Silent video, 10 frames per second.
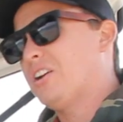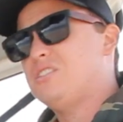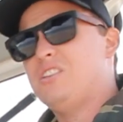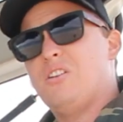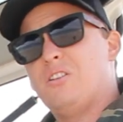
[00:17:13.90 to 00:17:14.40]
to
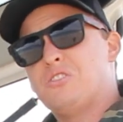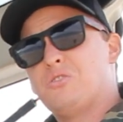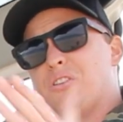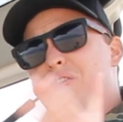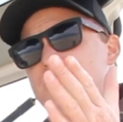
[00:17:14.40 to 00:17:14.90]
sit here and
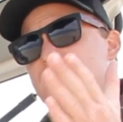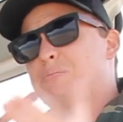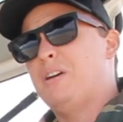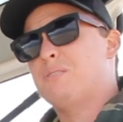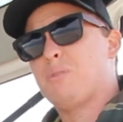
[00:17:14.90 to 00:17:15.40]
enjoy the rest of this
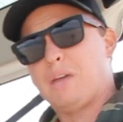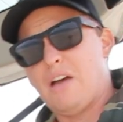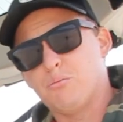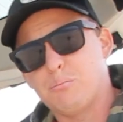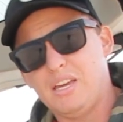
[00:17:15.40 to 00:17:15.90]
beach, probably
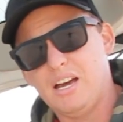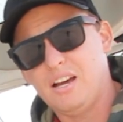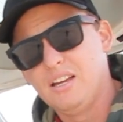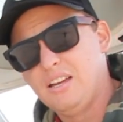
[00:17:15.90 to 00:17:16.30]
have a beer